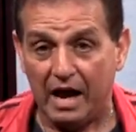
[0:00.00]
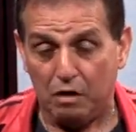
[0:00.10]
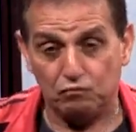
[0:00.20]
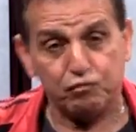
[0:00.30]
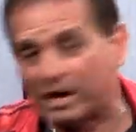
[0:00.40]

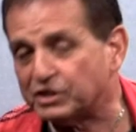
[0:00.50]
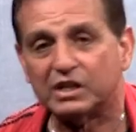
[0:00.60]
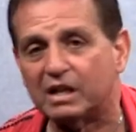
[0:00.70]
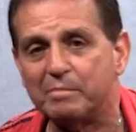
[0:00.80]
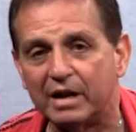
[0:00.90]
runs to
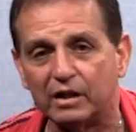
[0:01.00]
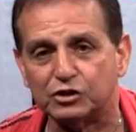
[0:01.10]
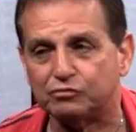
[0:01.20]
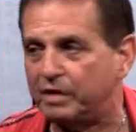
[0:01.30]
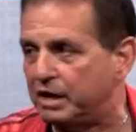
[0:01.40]
the middle of the
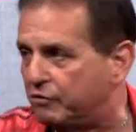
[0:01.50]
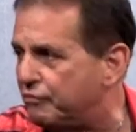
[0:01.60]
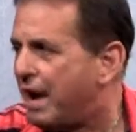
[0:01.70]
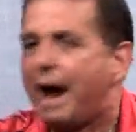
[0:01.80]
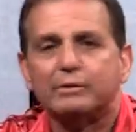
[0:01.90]
street,
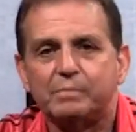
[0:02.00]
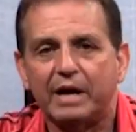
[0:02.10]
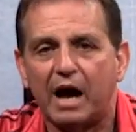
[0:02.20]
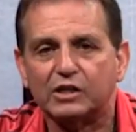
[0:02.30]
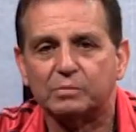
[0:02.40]
grabs me,
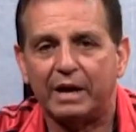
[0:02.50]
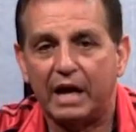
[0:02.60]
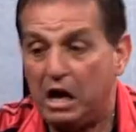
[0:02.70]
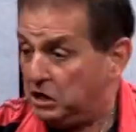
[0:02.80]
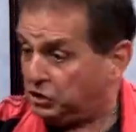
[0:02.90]
hugs me,
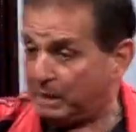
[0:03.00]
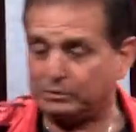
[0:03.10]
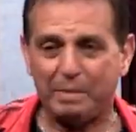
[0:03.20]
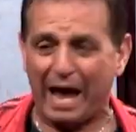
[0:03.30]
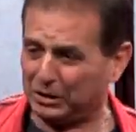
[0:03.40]
jumps
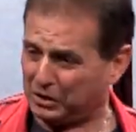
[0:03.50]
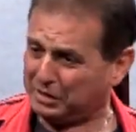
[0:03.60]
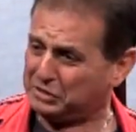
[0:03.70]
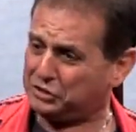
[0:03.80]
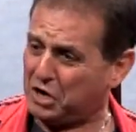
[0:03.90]
back, look
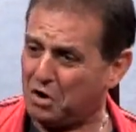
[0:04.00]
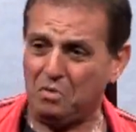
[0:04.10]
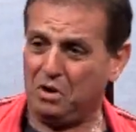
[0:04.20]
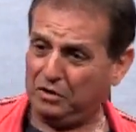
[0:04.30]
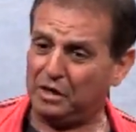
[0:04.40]
at
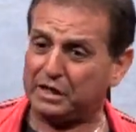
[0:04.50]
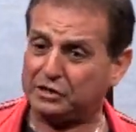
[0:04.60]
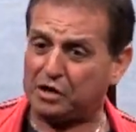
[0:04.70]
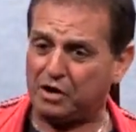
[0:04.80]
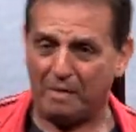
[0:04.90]

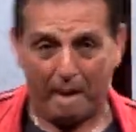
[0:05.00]
you,